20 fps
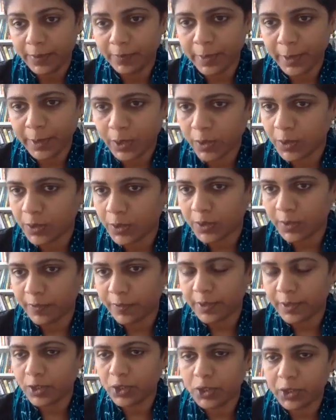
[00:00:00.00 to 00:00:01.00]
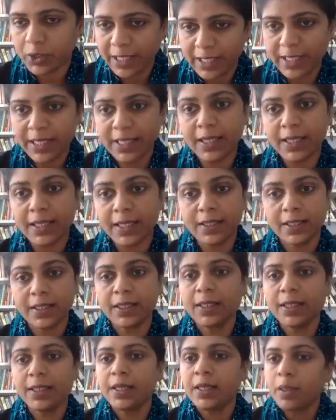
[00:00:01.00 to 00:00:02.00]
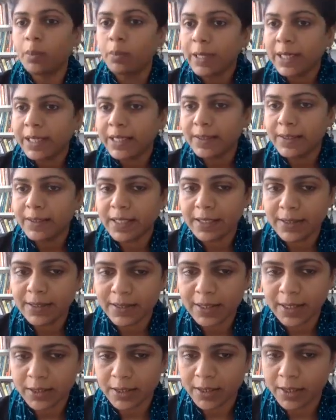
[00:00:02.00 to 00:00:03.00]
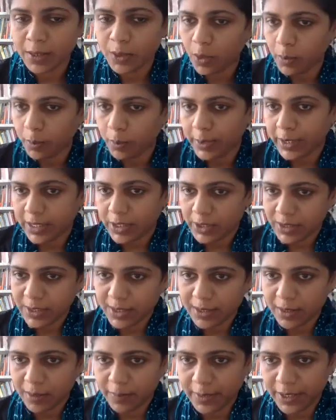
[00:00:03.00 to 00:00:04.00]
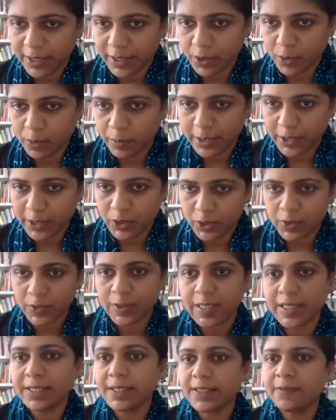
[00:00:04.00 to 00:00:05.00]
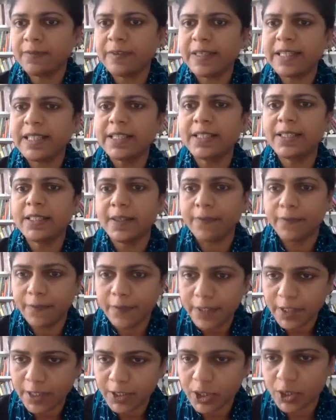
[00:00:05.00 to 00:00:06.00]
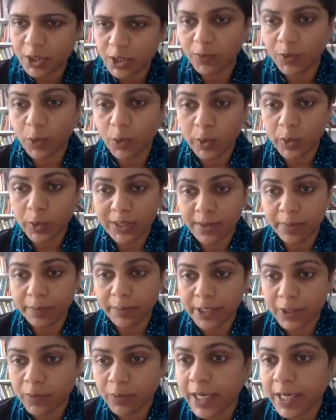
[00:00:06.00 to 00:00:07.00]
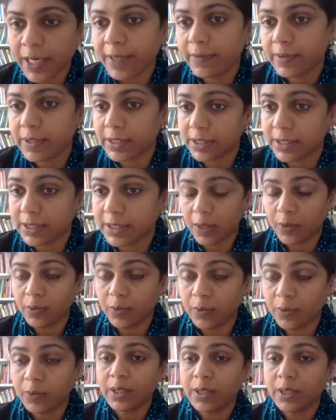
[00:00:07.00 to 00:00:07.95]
because of the training and by transnational corporations coming into picture, and the very definition of who is a midwife is now